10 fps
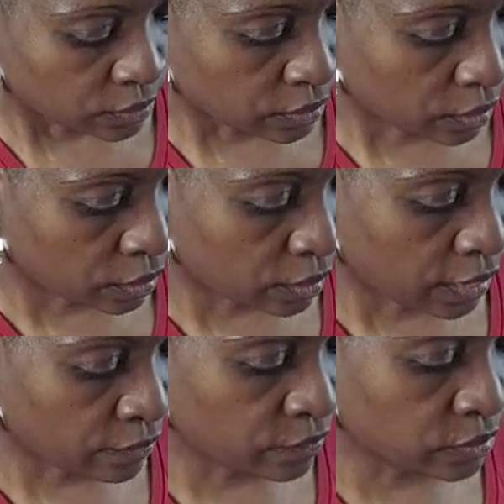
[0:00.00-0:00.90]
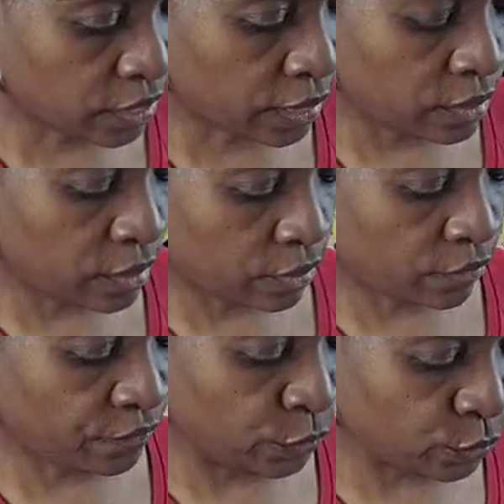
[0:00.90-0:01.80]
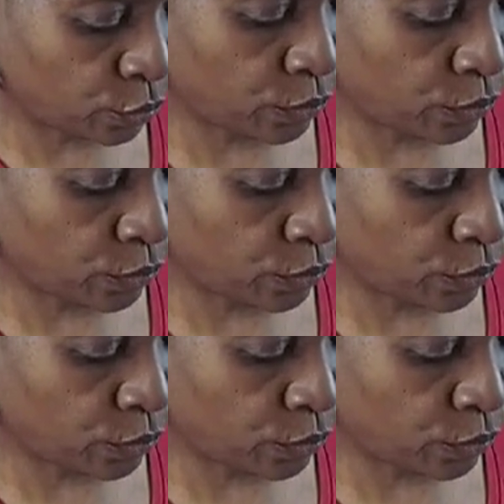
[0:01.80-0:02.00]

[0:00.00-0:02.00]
having taken care of funeral